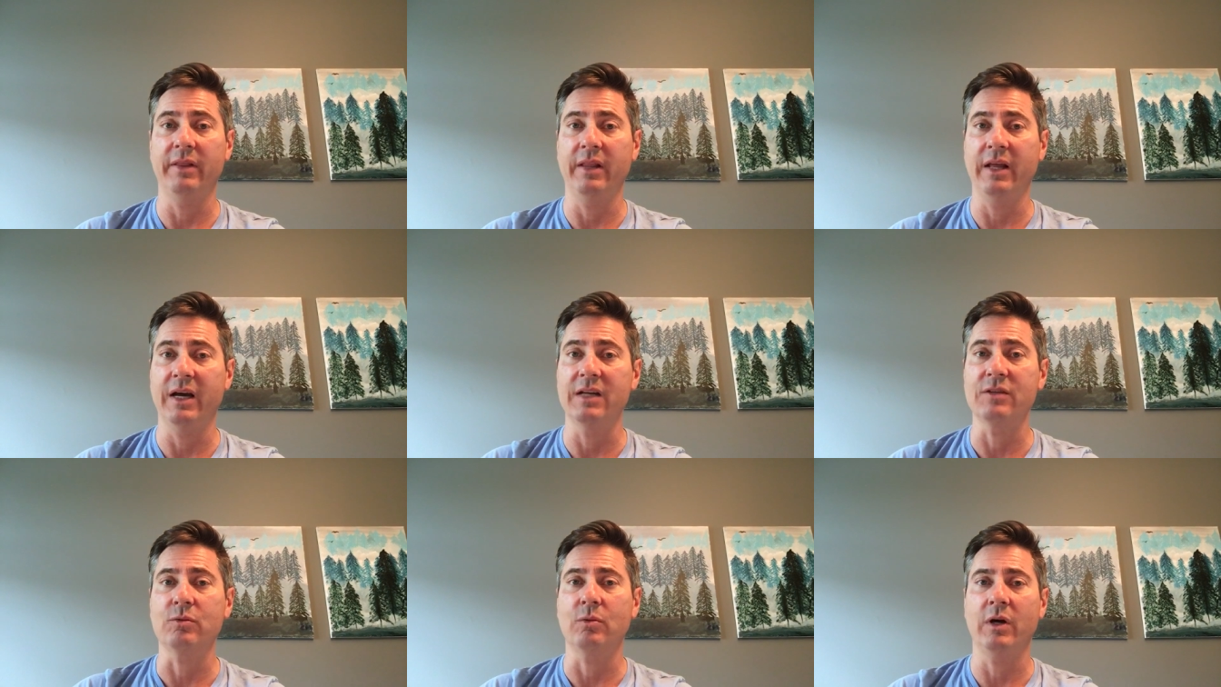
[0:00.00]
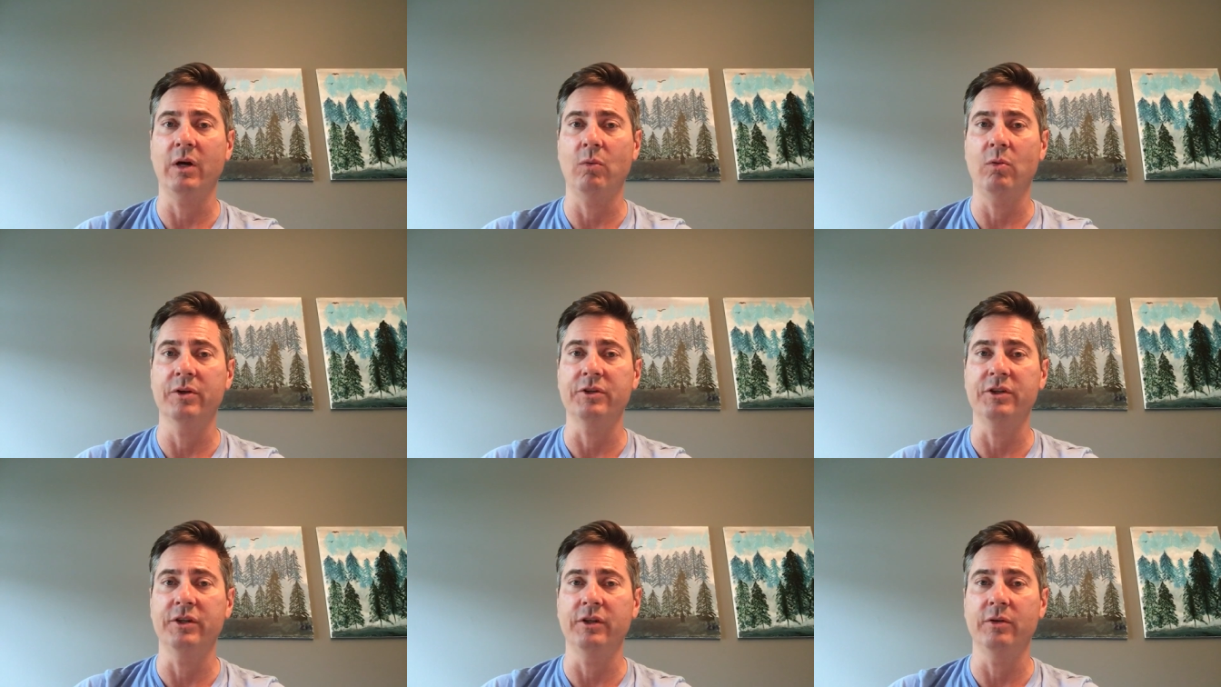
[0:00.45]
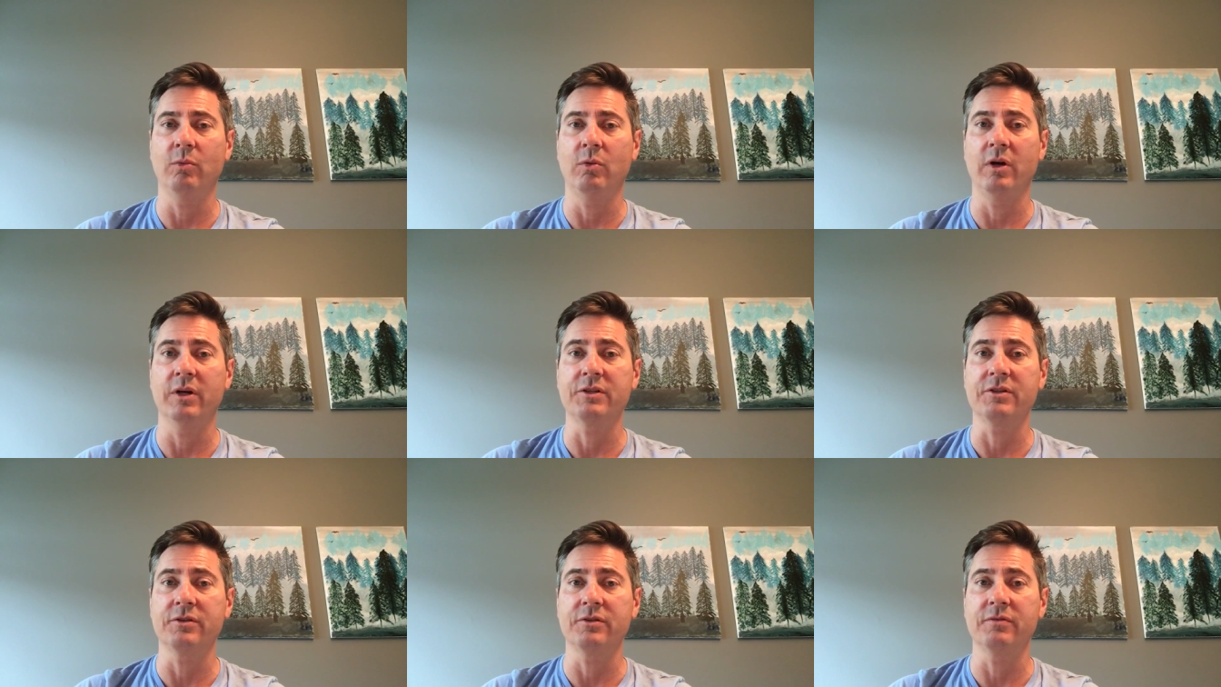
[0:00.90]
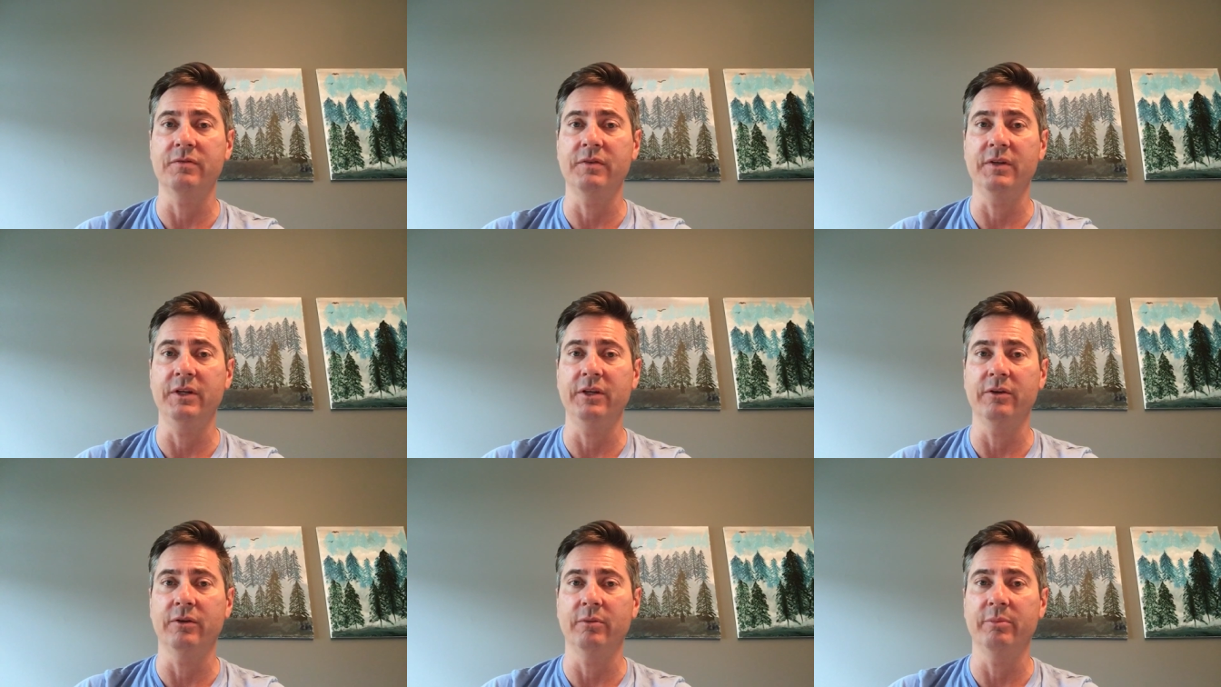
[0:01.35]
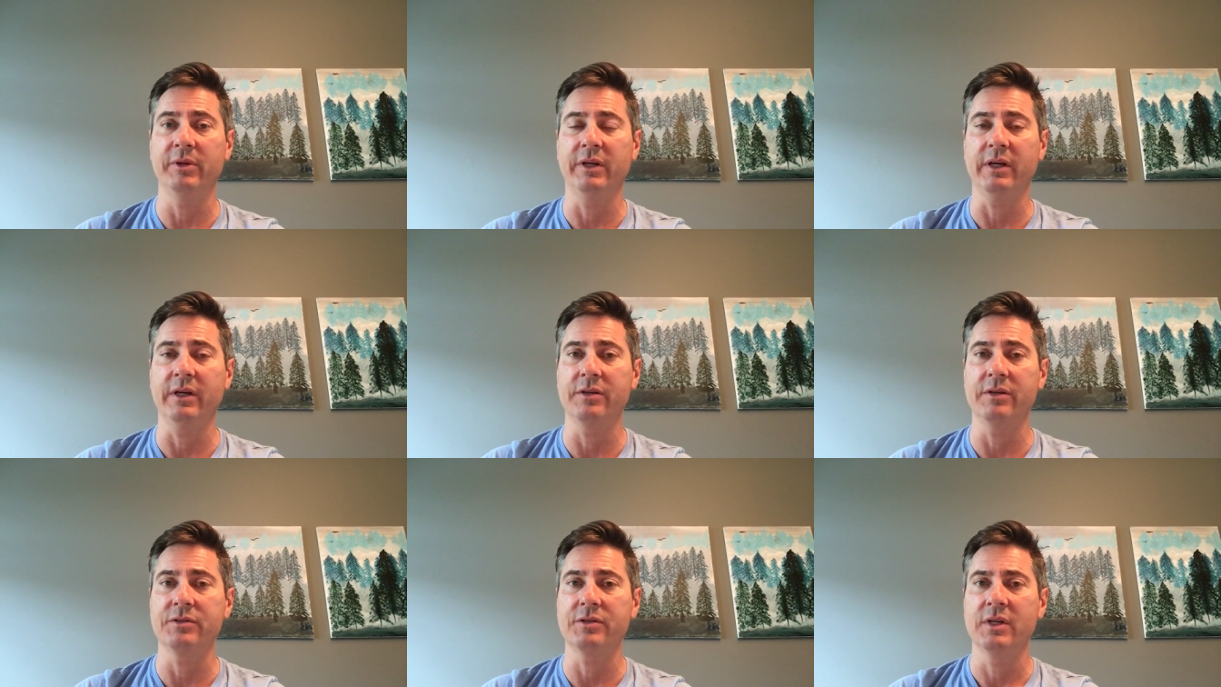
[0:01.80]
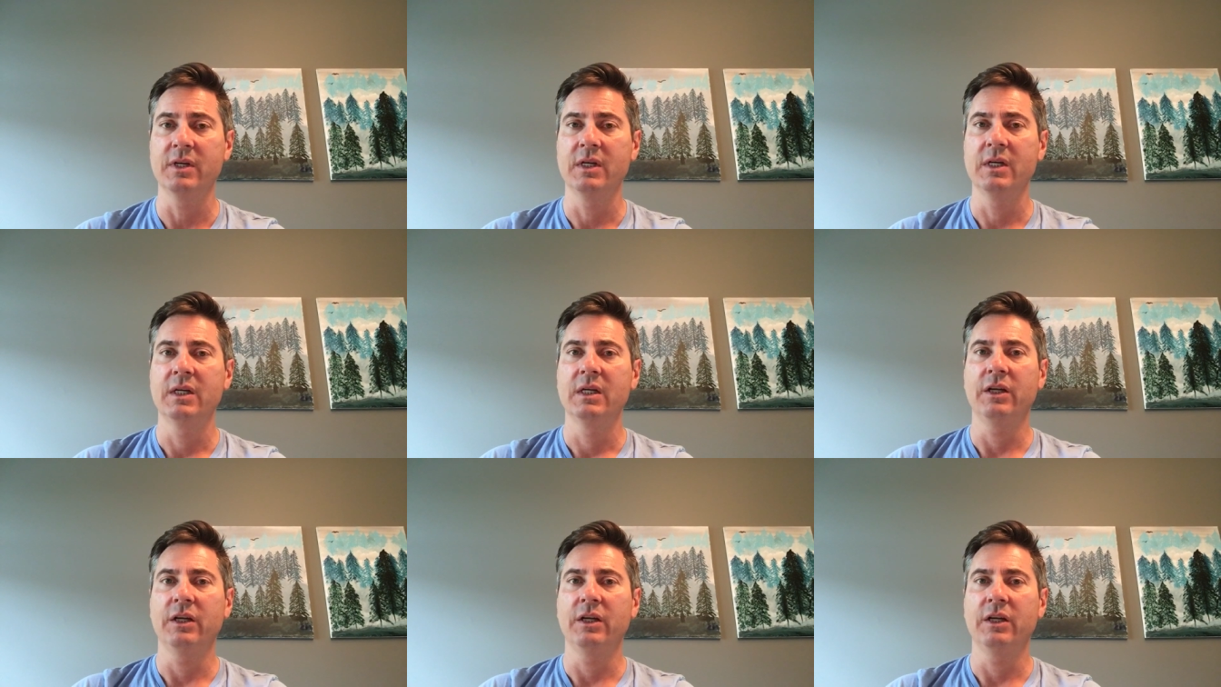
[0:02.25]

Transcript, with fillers: And that's why I want you to watch this video because